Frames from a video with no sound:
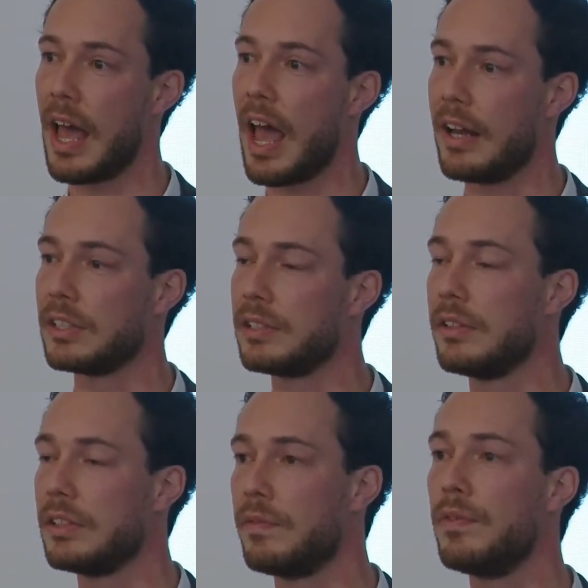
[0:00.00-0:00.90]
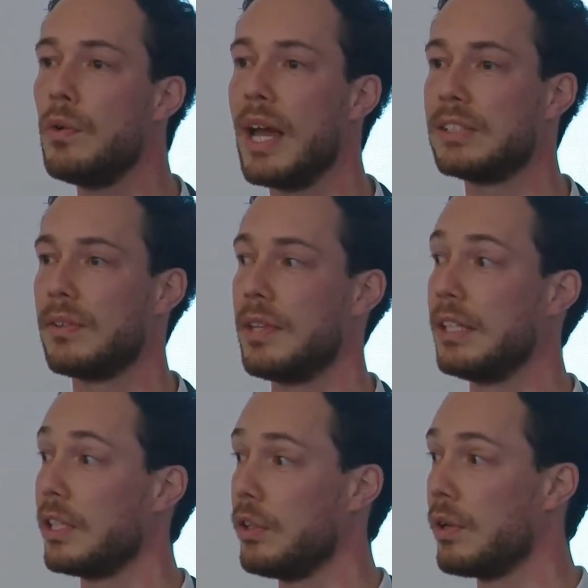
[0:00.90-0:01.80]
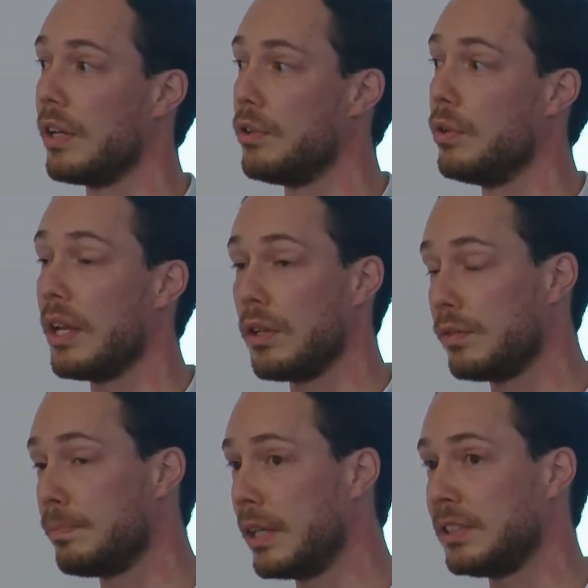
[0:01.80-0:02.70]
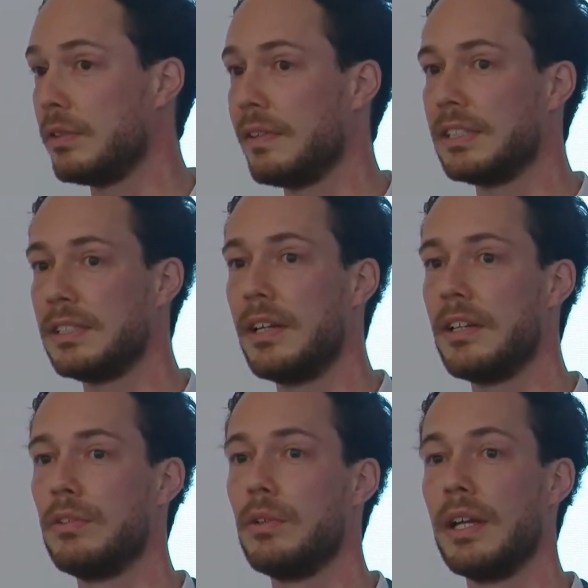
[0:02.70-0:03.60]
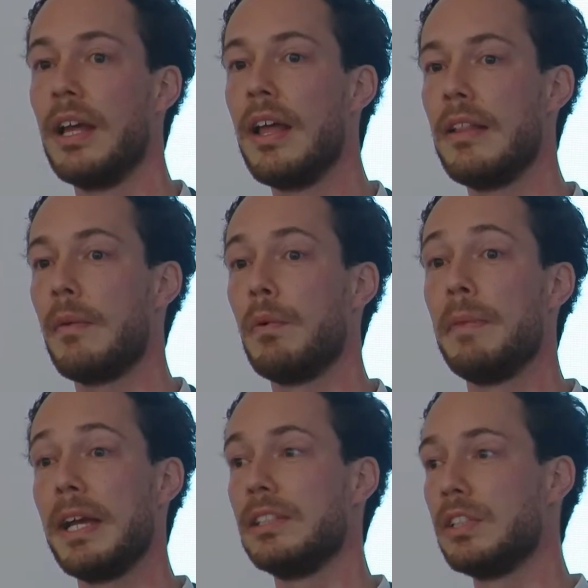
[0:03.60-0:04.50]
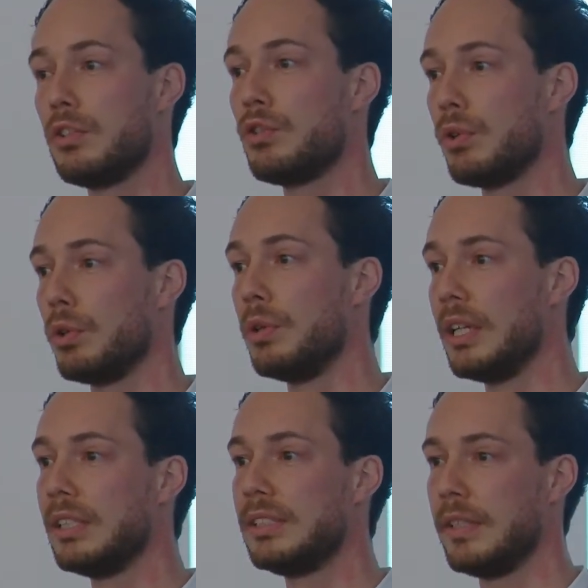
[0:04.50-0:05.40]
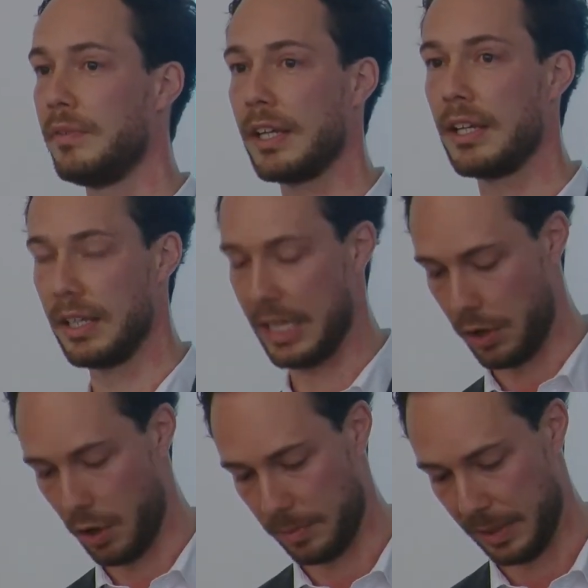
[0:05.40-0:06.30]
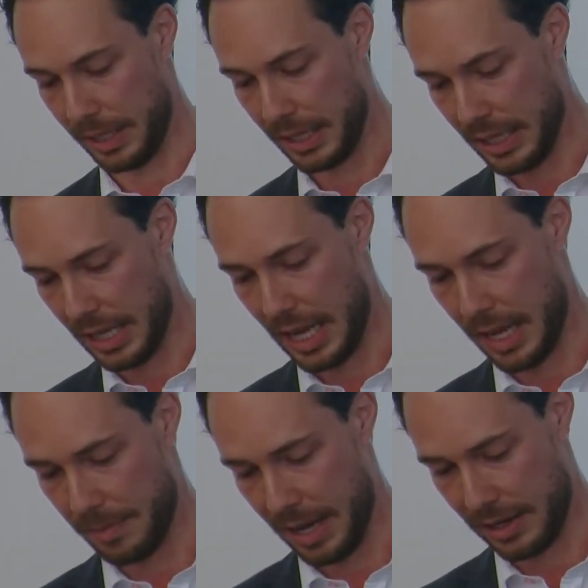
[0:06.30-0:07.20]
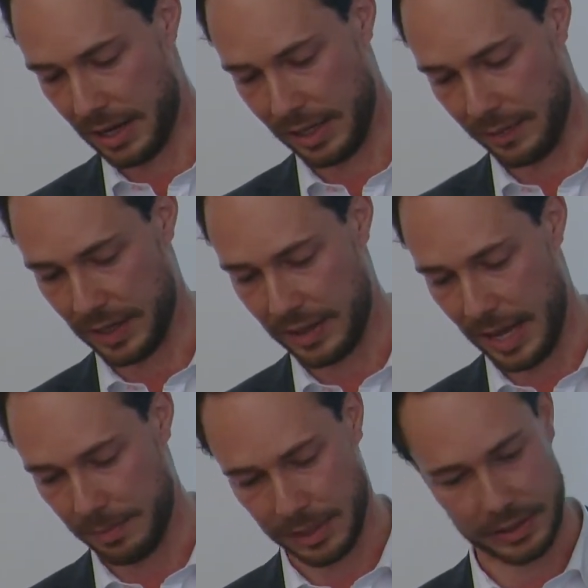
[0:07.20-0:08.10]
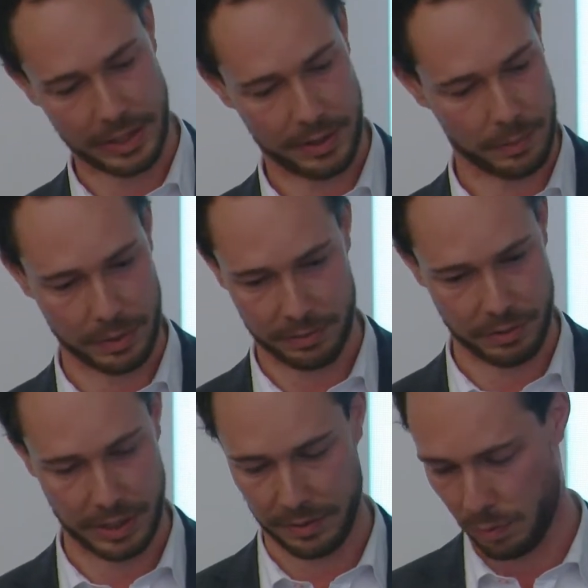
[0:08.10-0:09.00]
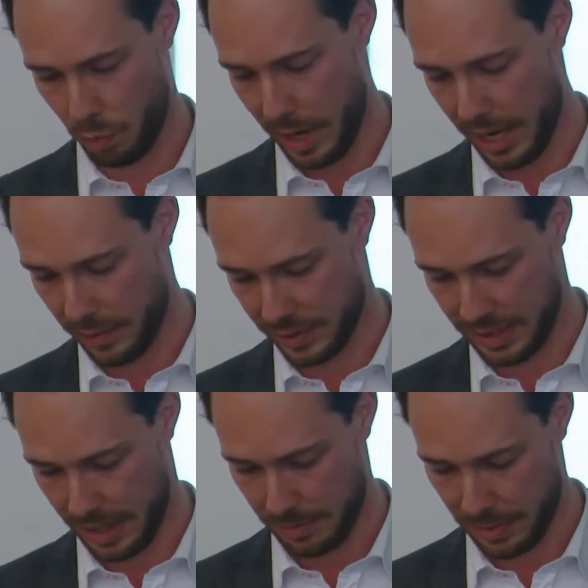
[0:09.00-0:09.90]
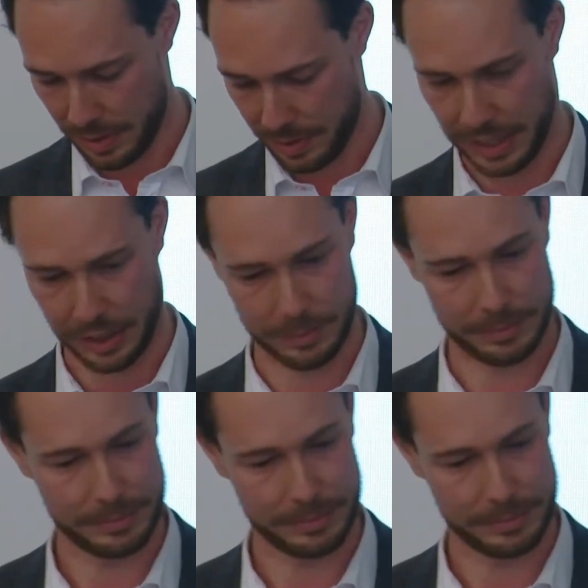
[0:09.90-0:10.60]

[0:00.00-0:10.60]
And there's the few extra things that you can do that you've partially already started doing that will make this a true civic economy. And I'll leave it at that because I think we're running way over time. Thank you.